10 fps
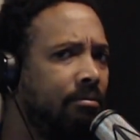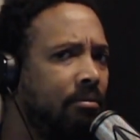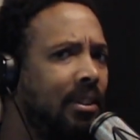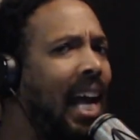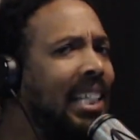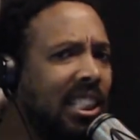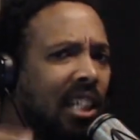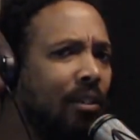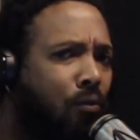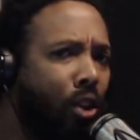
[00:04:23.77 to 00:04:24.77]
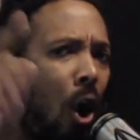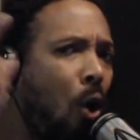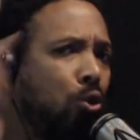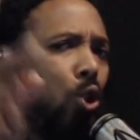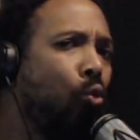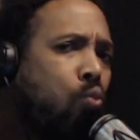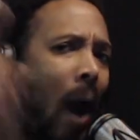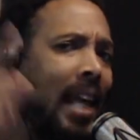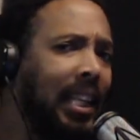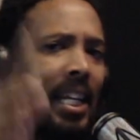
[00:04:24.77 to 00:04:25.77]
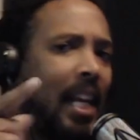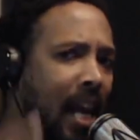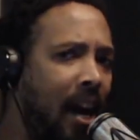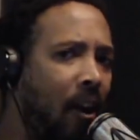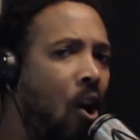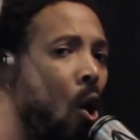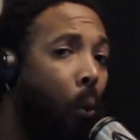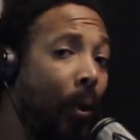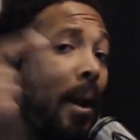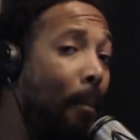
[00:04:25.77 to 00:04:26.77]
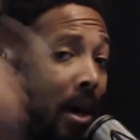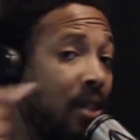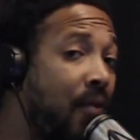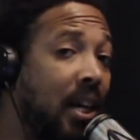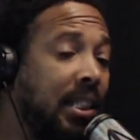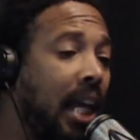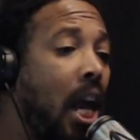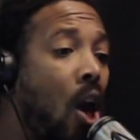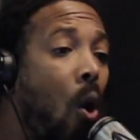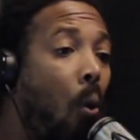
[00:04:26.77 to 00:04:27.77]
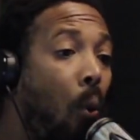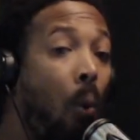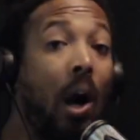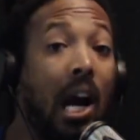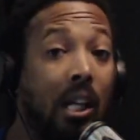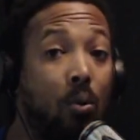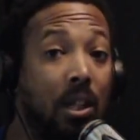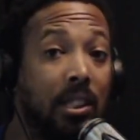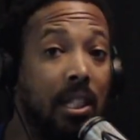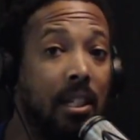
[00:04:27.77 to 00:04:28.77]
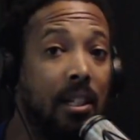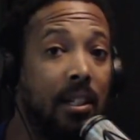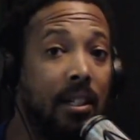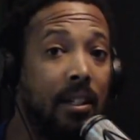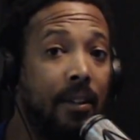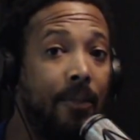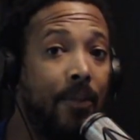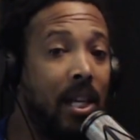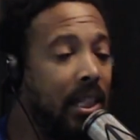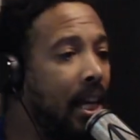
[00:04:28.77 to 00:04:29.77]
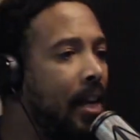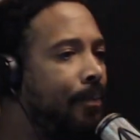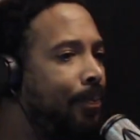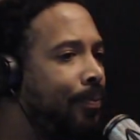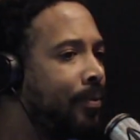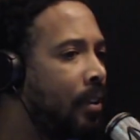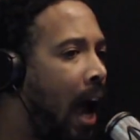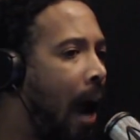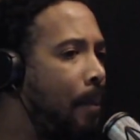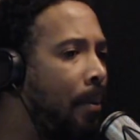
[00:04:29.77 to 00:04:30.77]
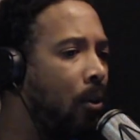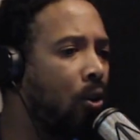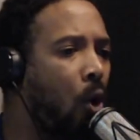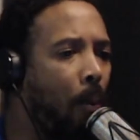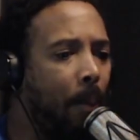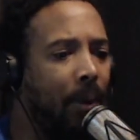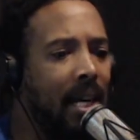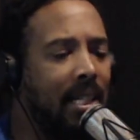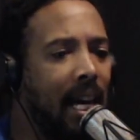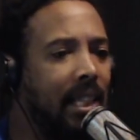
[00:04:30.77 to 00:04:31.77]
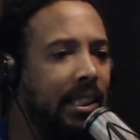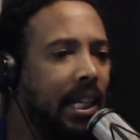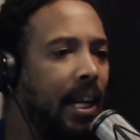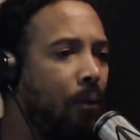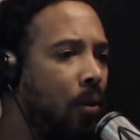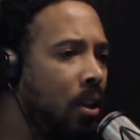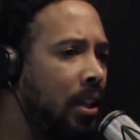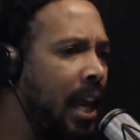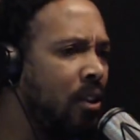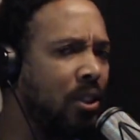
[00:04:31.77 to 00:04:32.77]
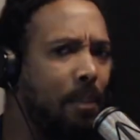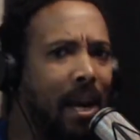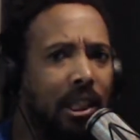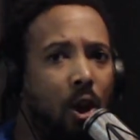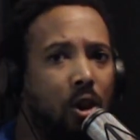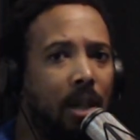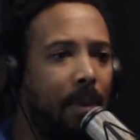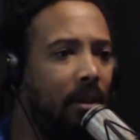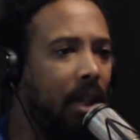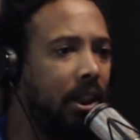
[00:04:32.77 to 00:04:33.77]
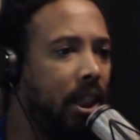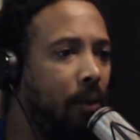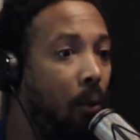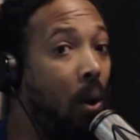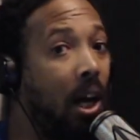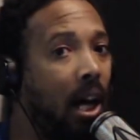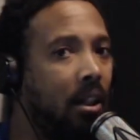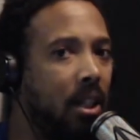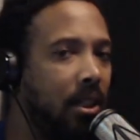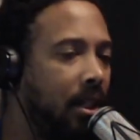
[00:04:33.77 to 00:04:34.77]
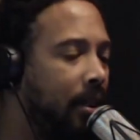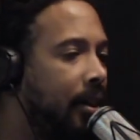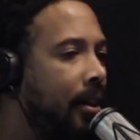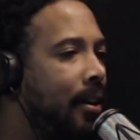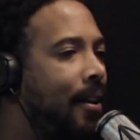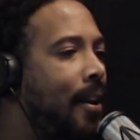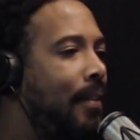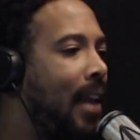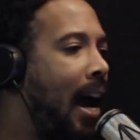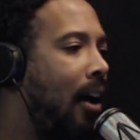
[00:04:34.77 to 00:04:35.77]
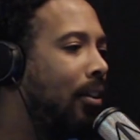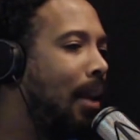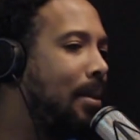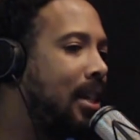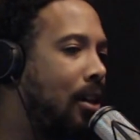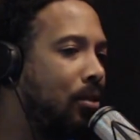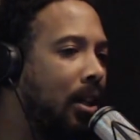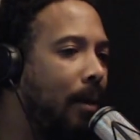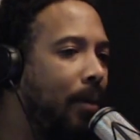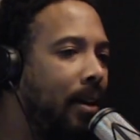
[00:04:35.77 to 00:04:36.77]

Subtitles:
That should have told you right then and there. When a motherfucker say, well, what color was he? See, I remember on the corporate plantation, they used to make jokes about that shit. Well, what color is he? Now, let me tell you something.